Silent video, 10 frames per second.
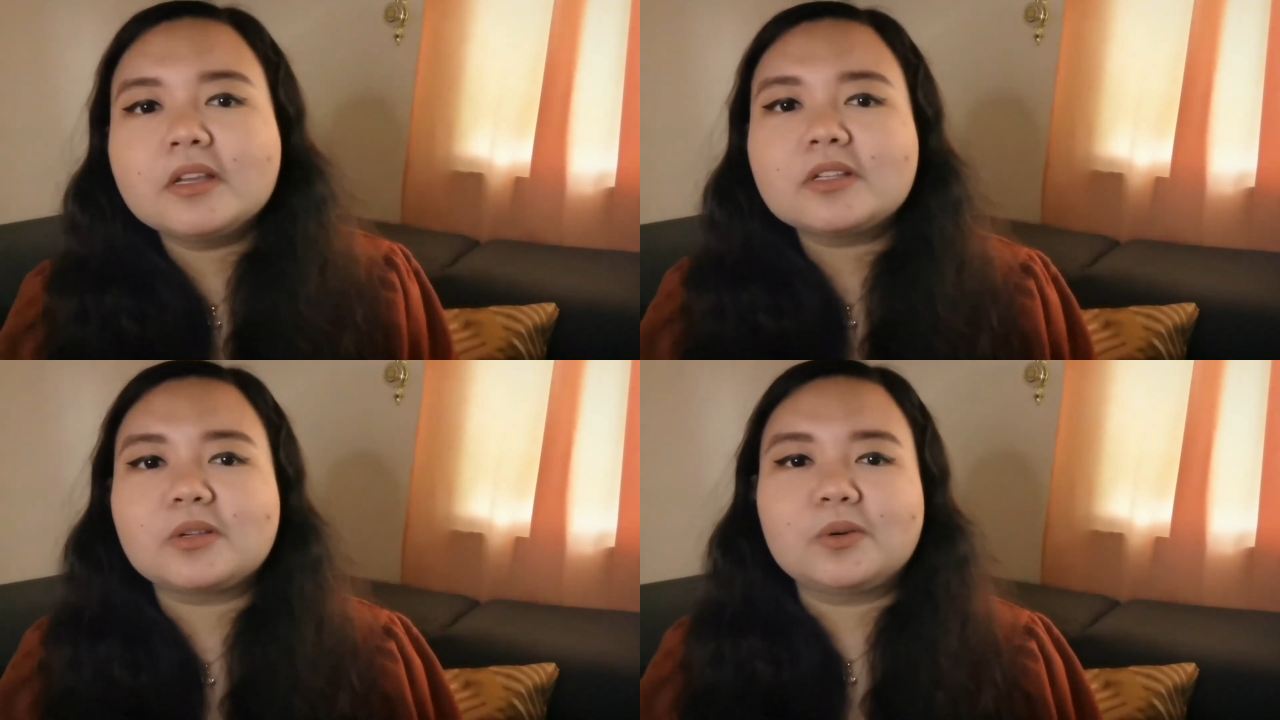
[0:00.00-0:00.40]

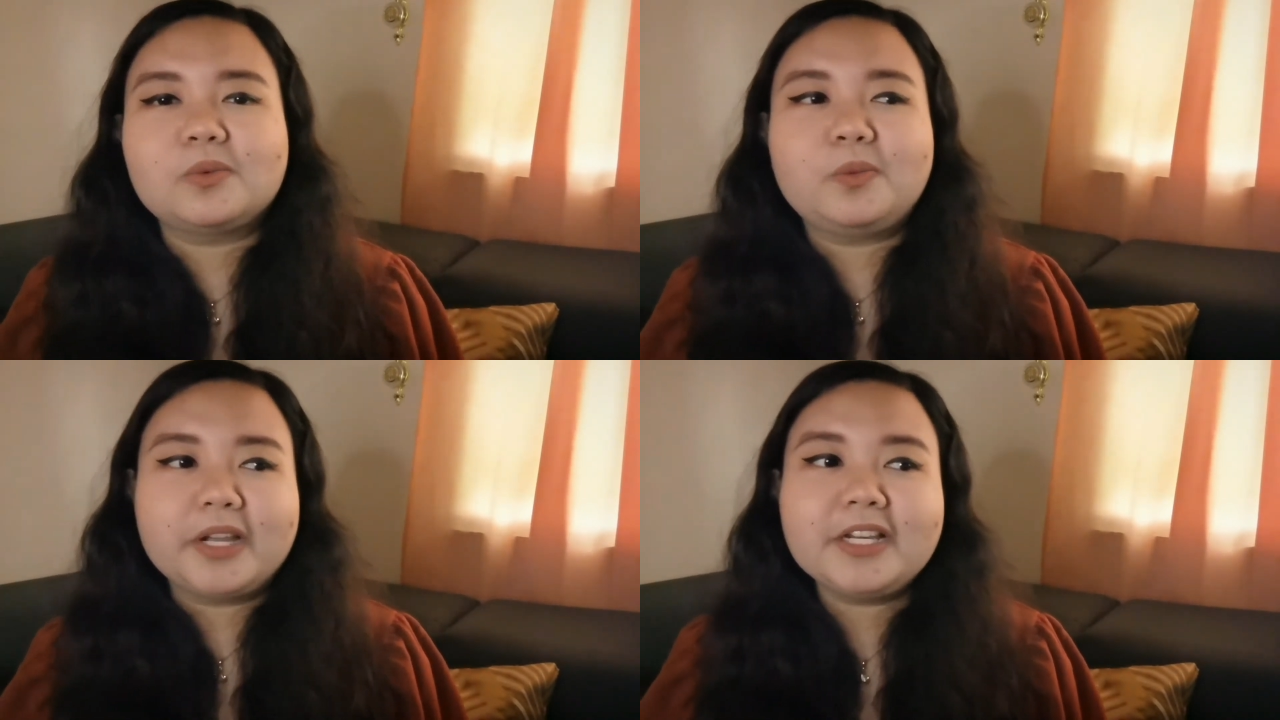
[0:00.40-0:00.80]
So
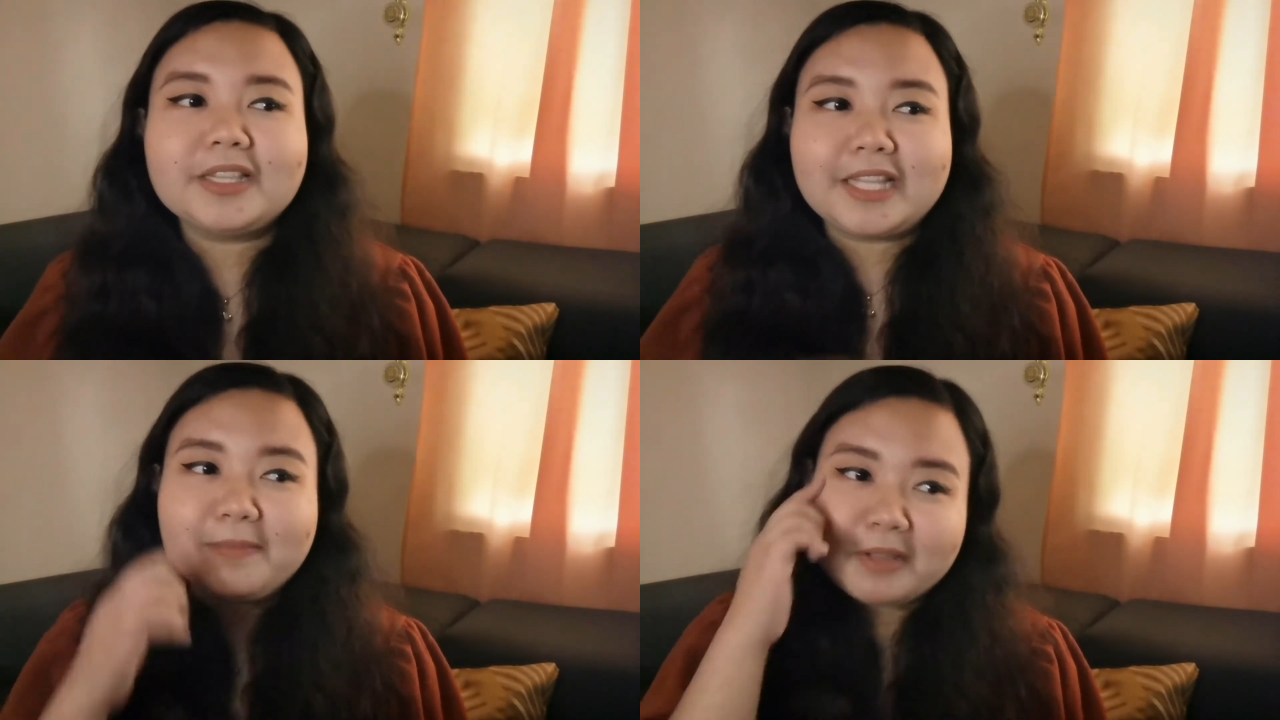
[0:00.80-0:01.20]
why
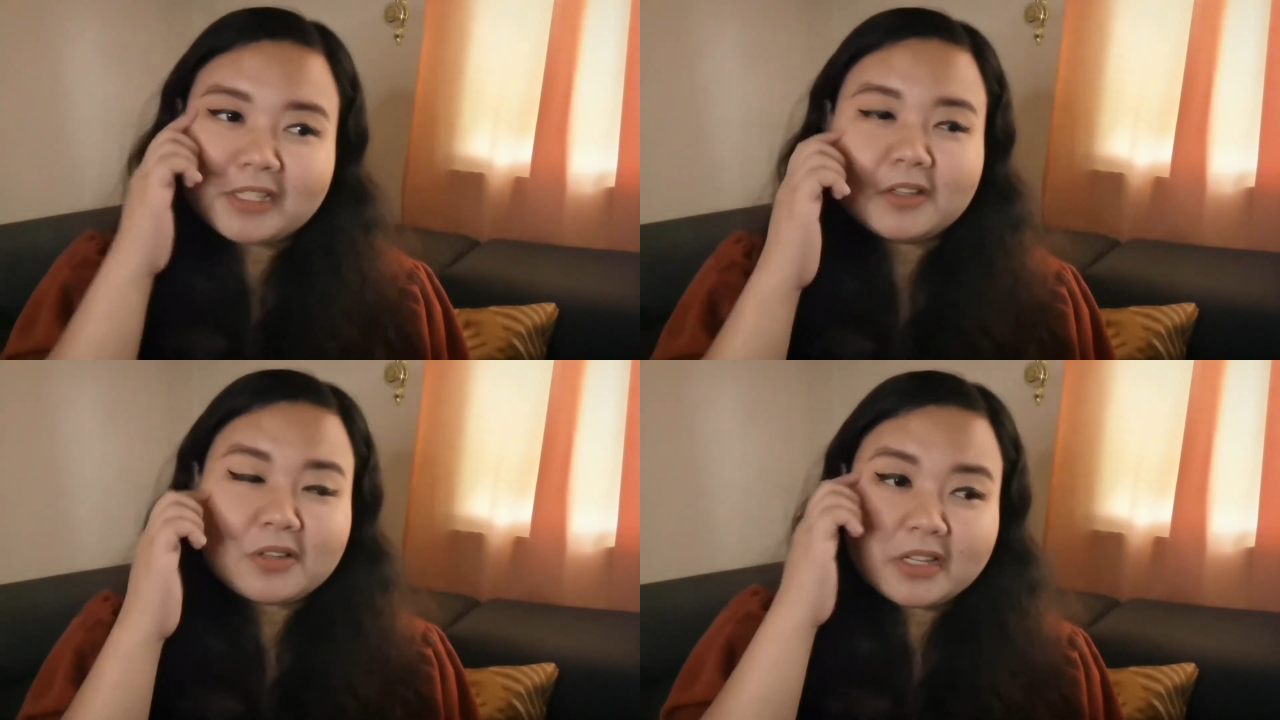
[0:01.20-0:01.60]
not name
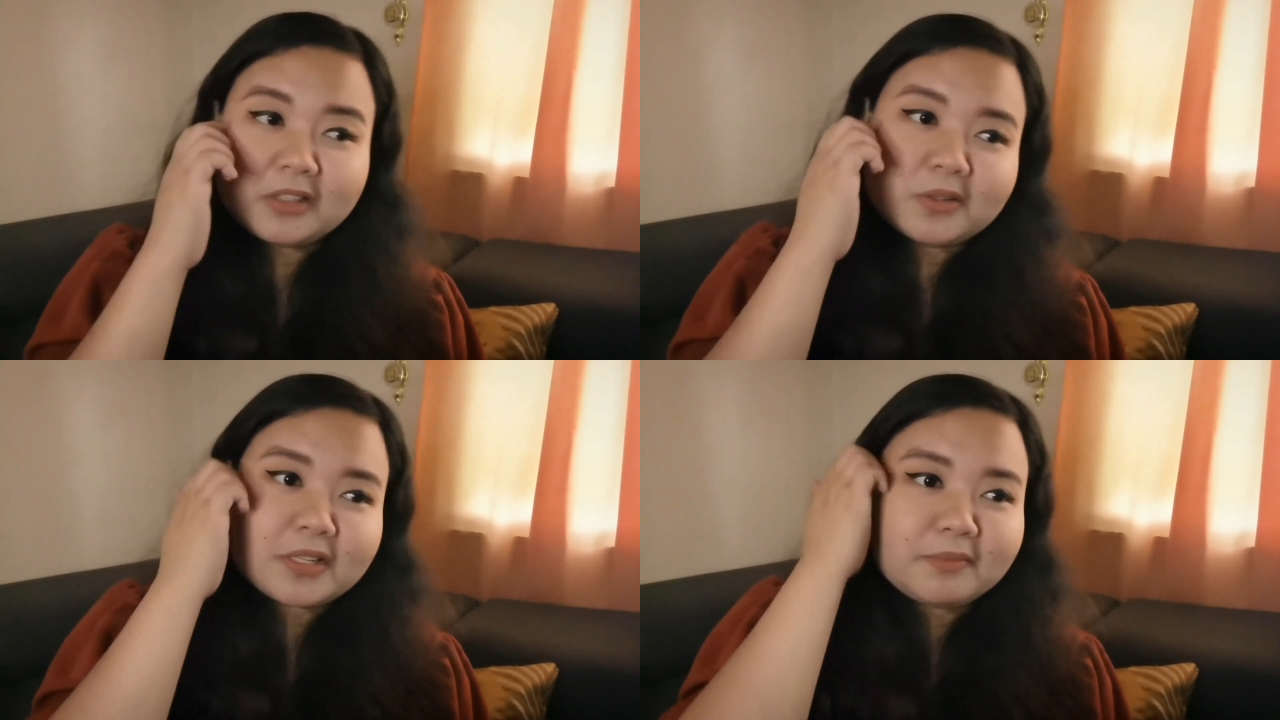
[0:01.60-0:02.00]
it
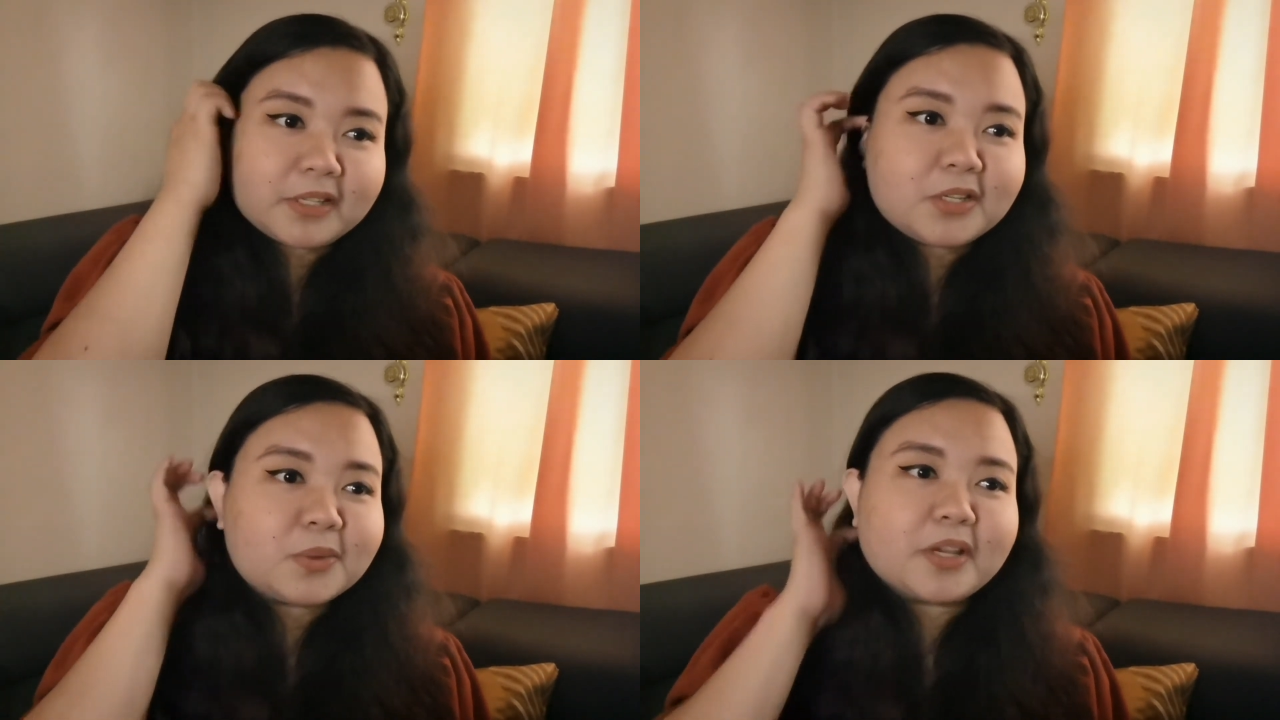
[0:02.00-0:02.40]
into
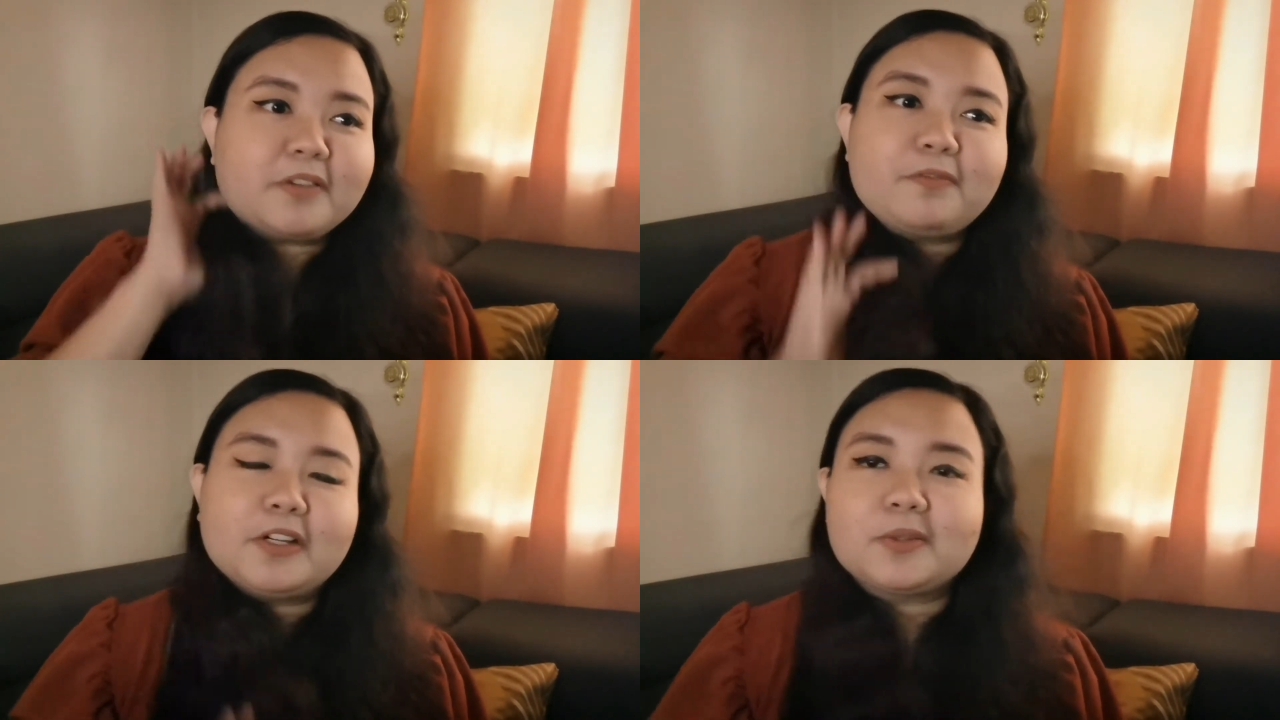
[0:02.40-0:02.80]
something new
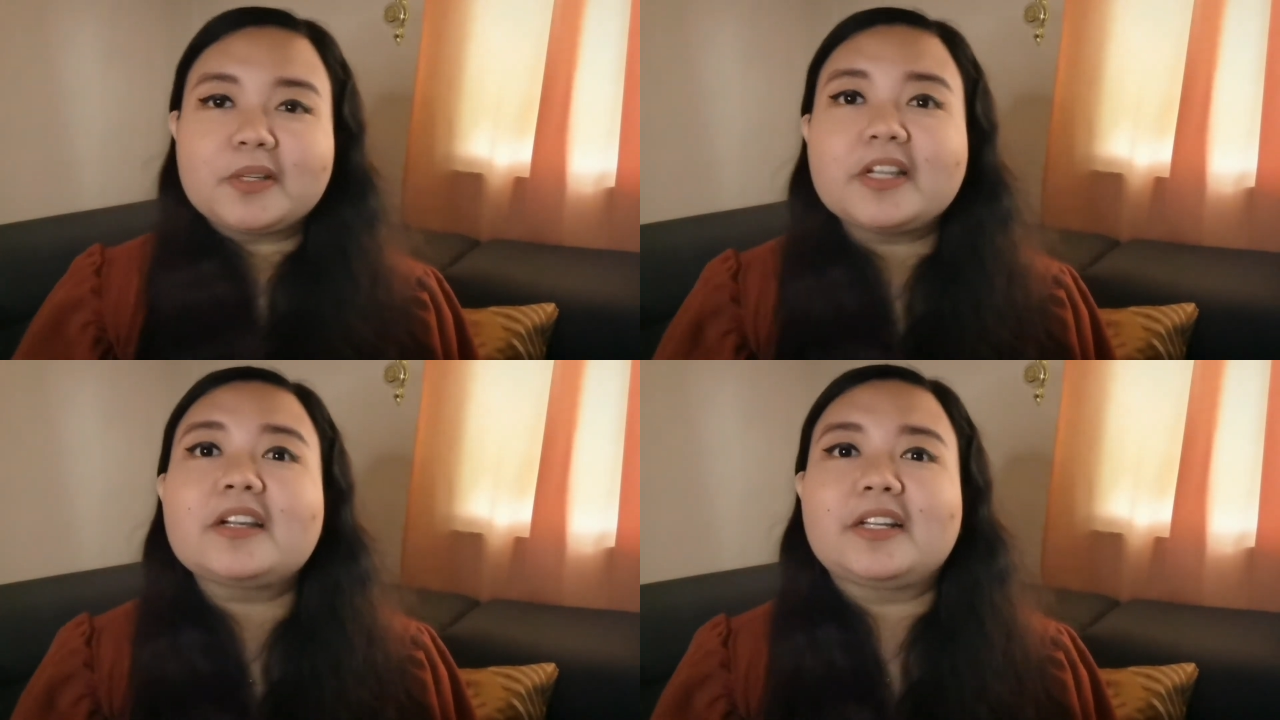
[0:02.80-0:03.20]
and fun to
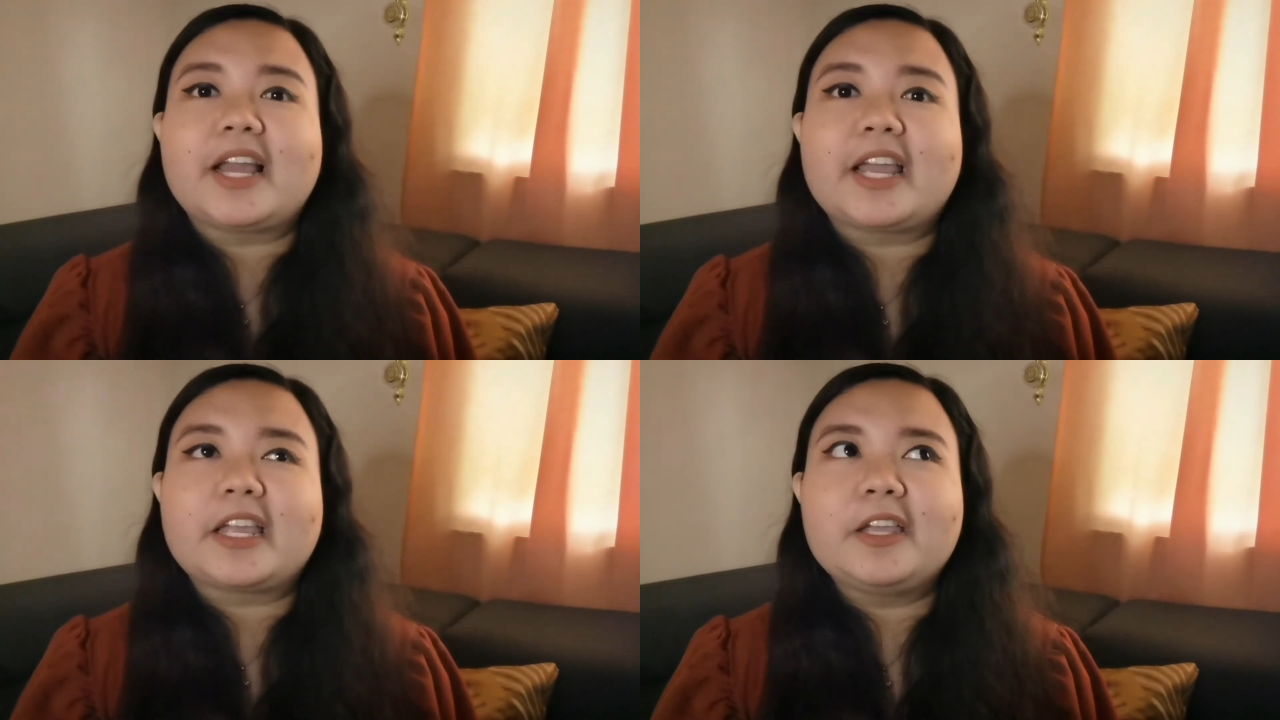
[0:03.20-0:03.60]
hear,
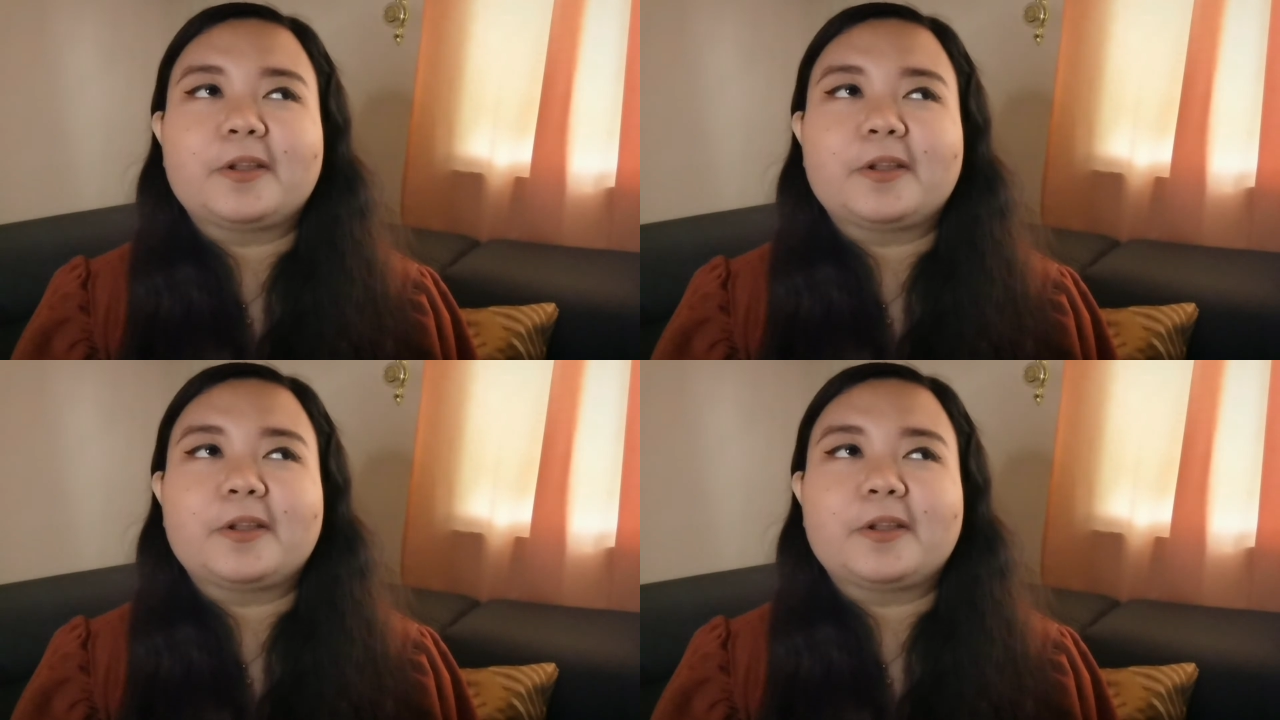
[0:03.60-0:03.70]
like,